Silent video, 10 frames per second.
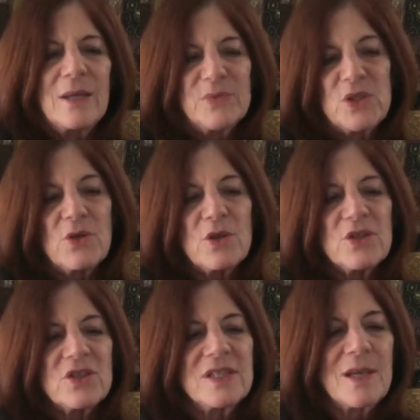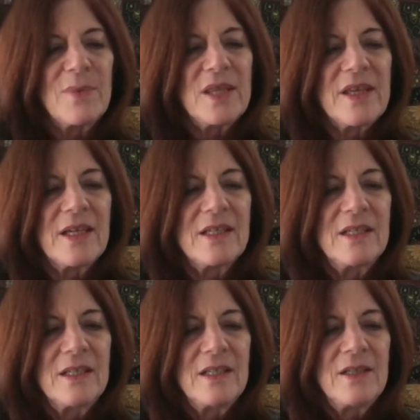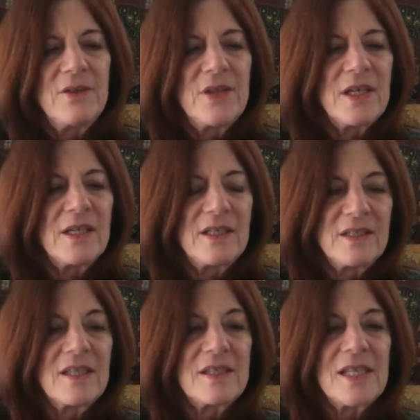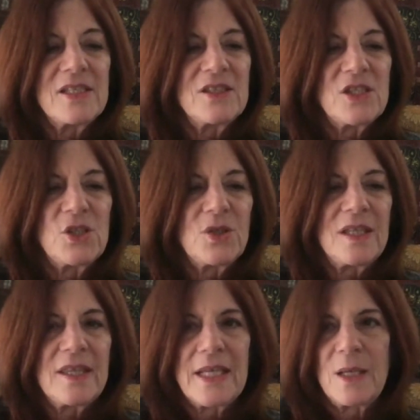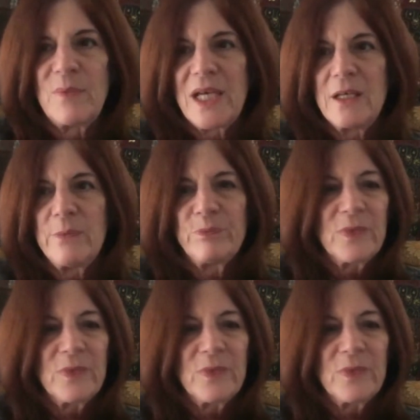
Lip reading: So those are some of the things that you can think about.